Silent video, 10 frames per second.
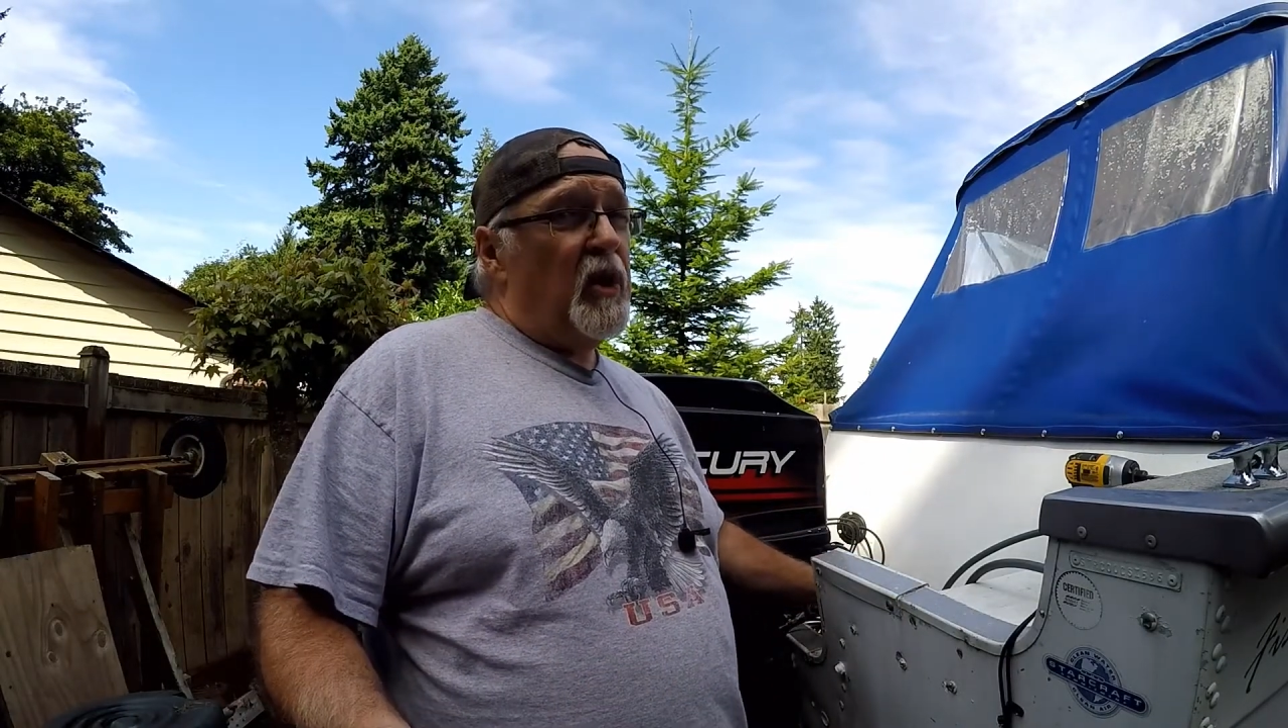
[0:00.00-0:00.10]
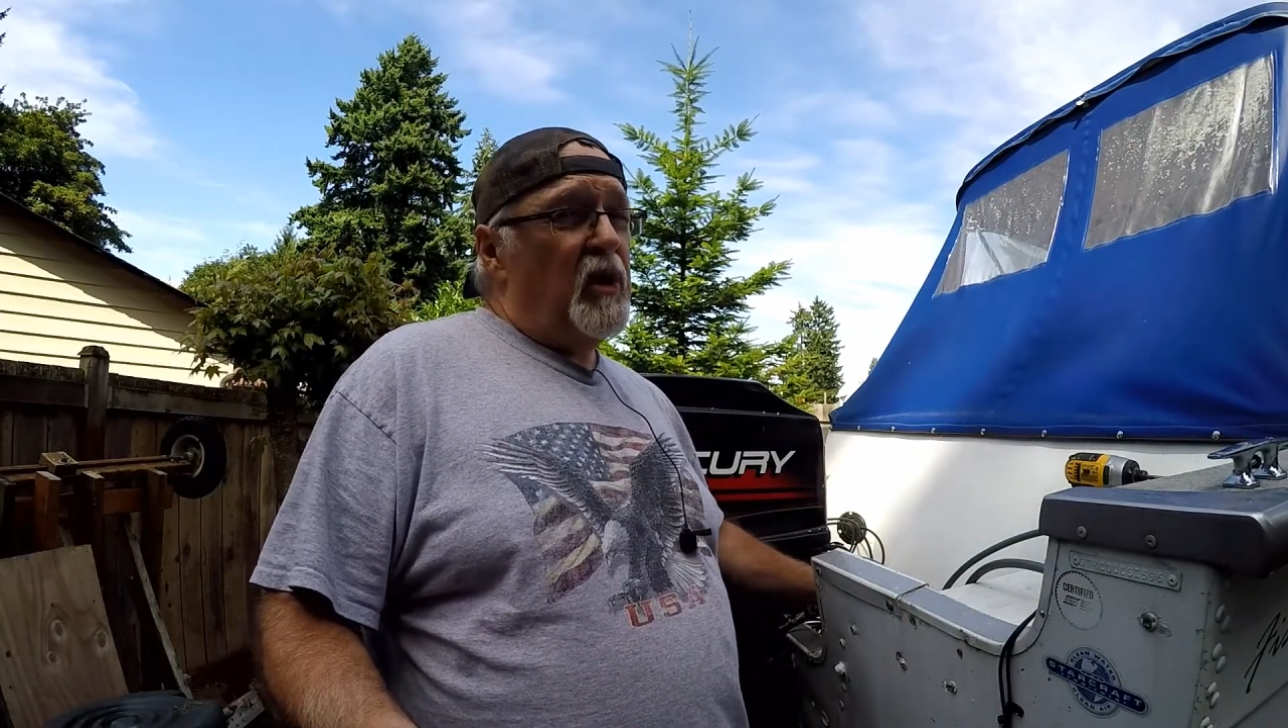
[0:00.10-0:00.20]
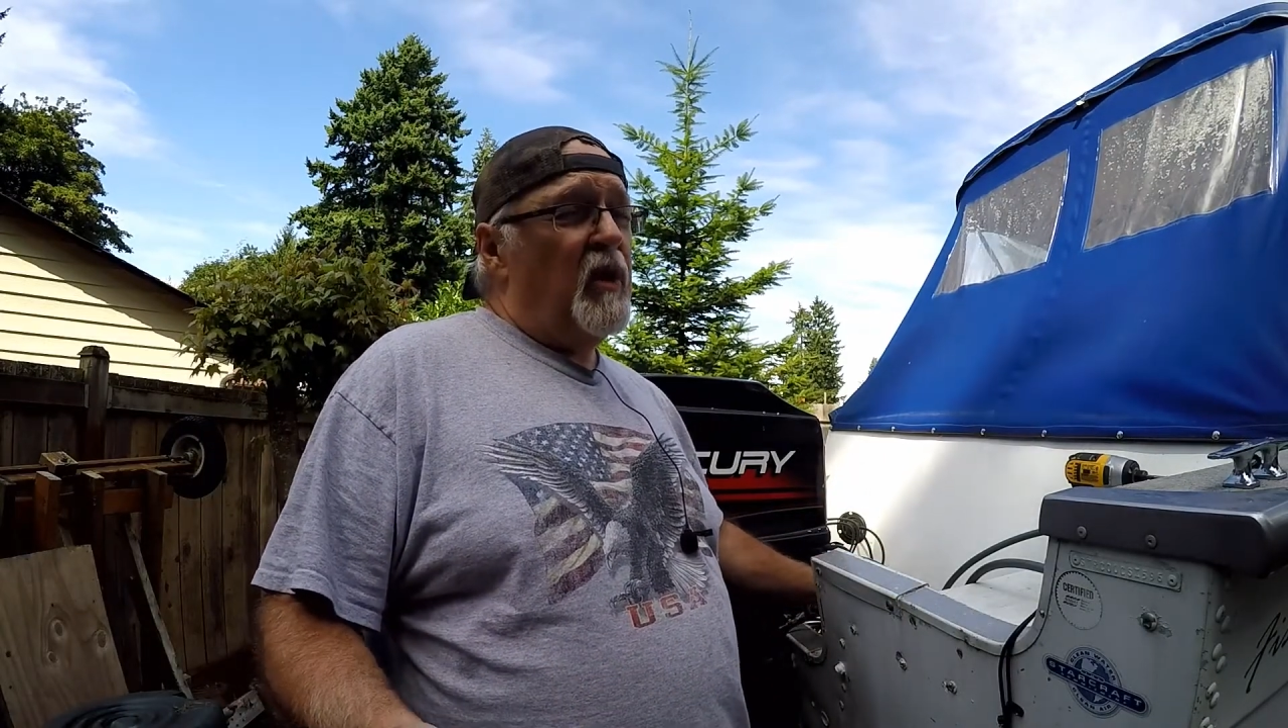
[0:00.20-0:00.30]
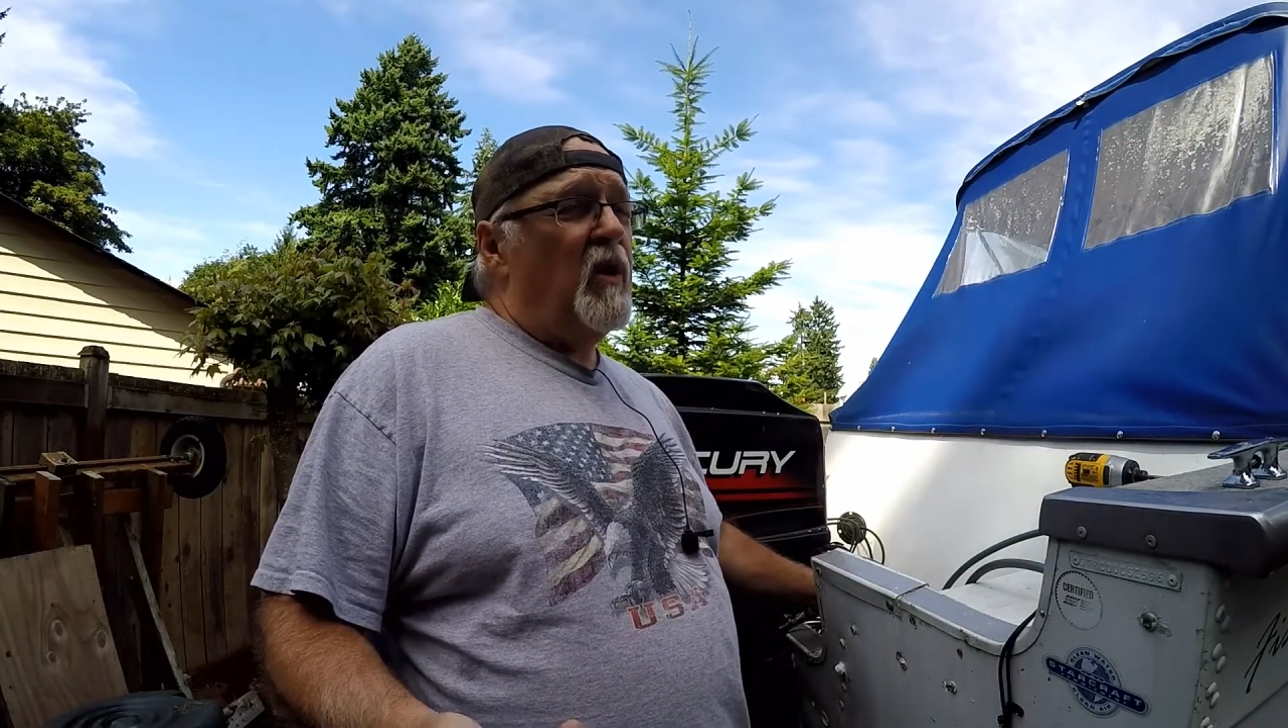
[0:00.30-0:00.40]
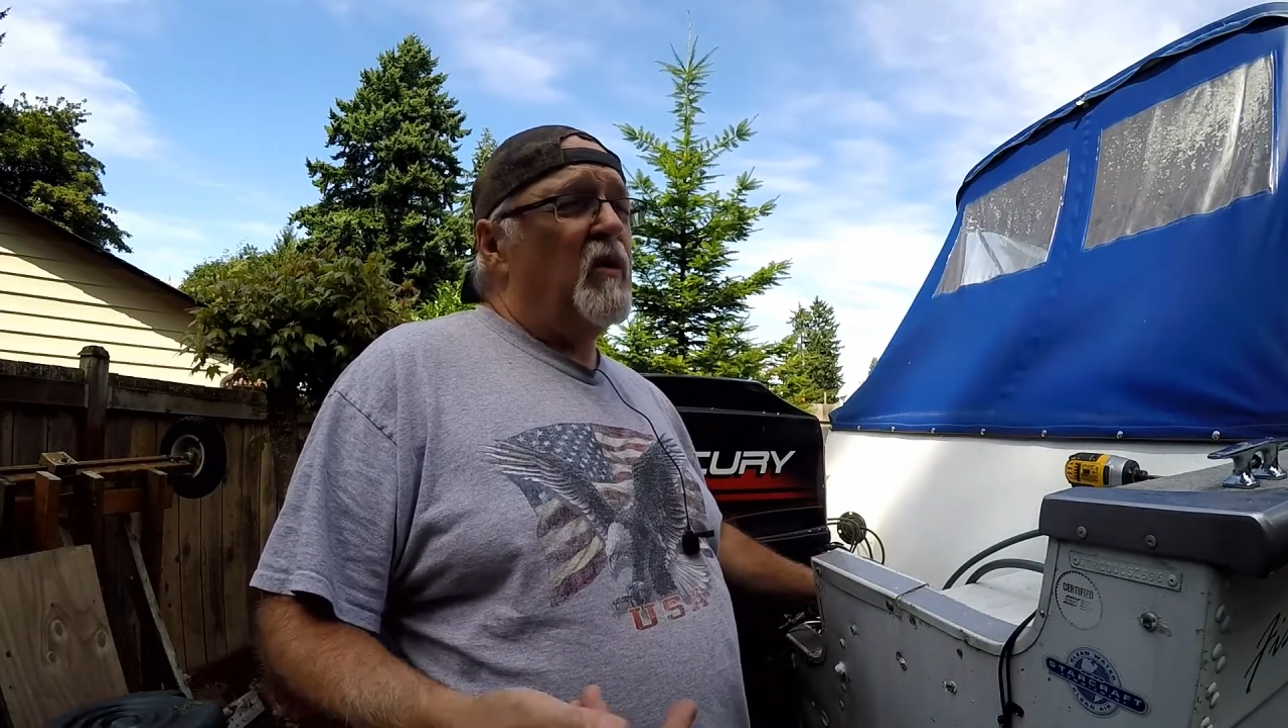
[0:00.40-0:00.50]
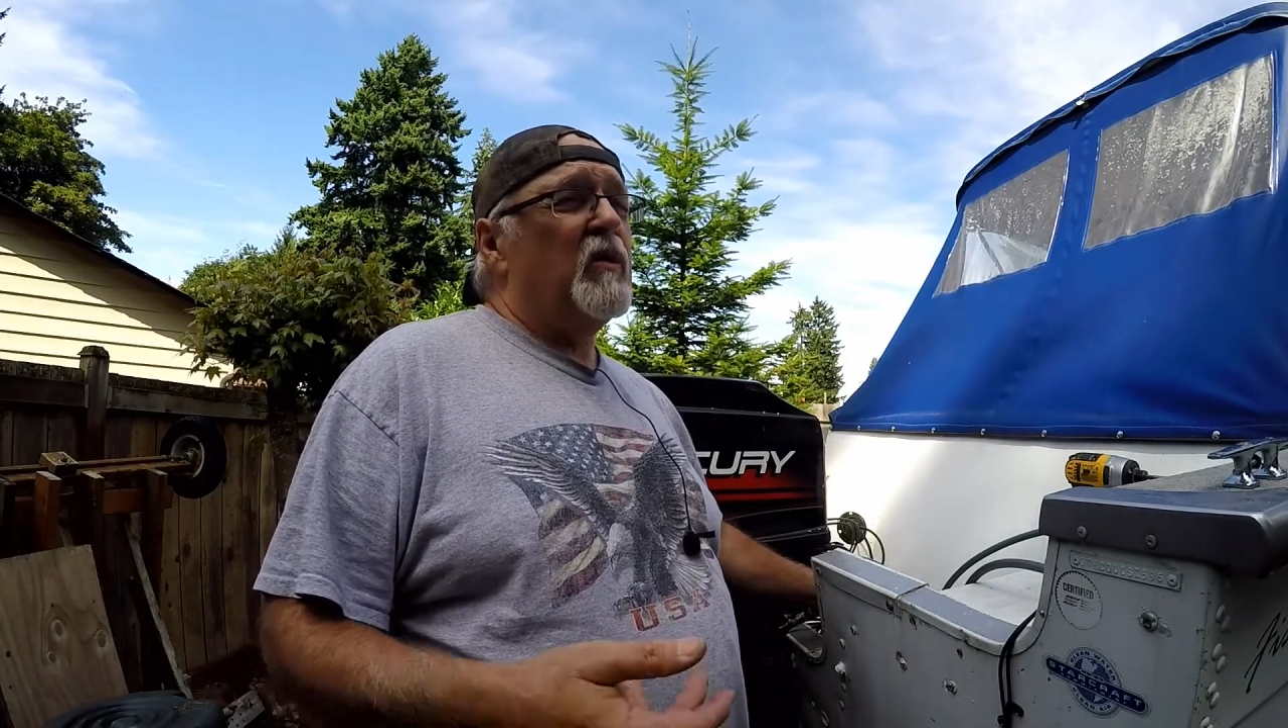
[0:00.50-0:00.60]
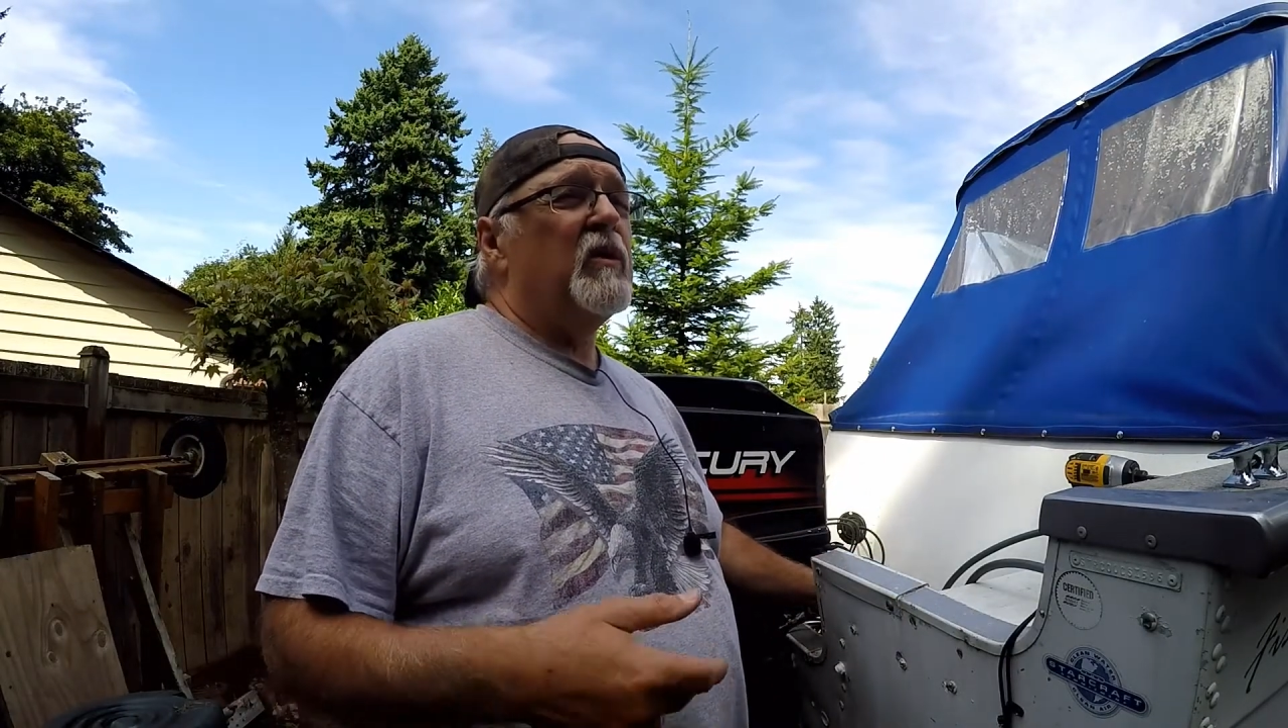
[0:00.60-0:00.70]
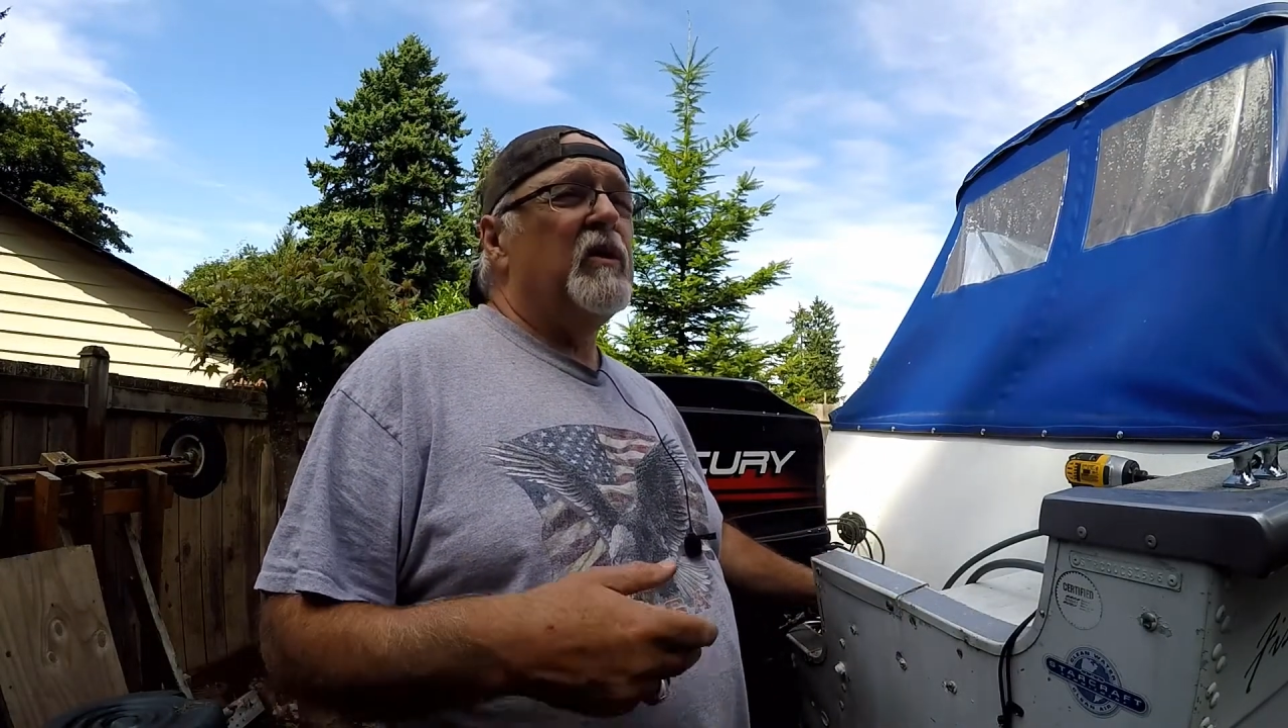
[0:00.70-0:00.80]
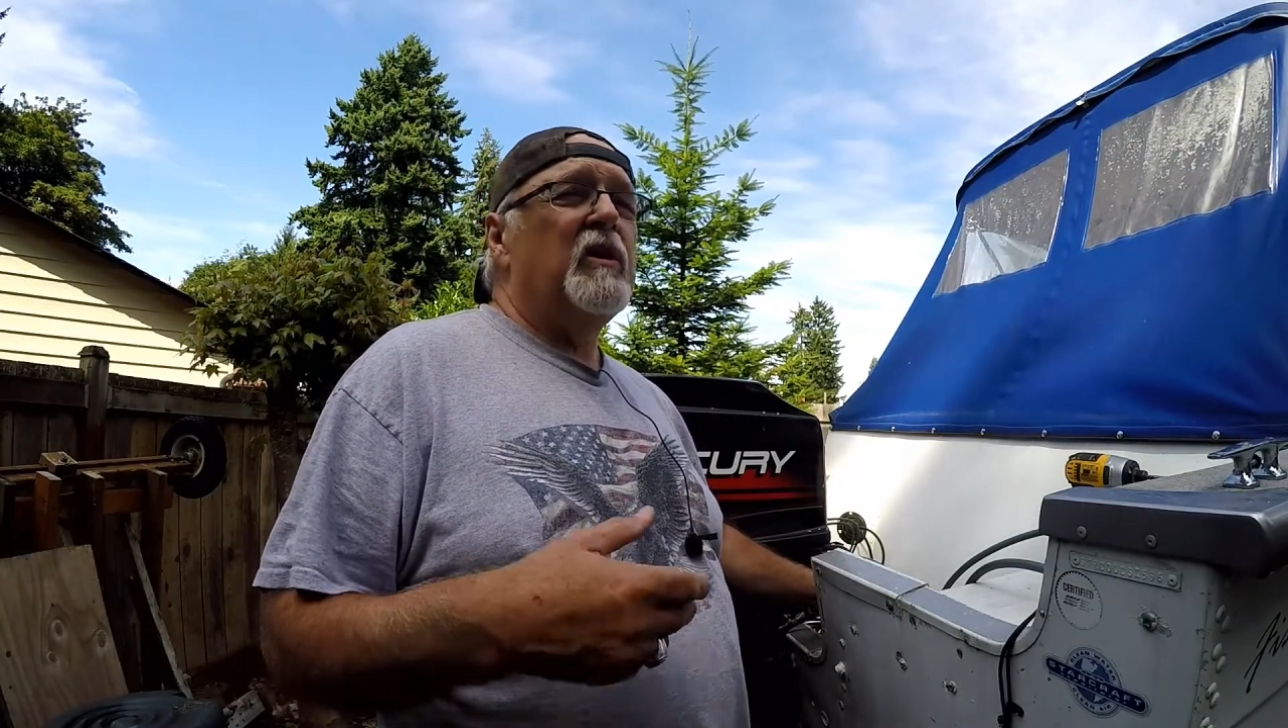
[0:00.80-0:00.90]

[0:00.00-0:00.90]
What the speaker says: you know,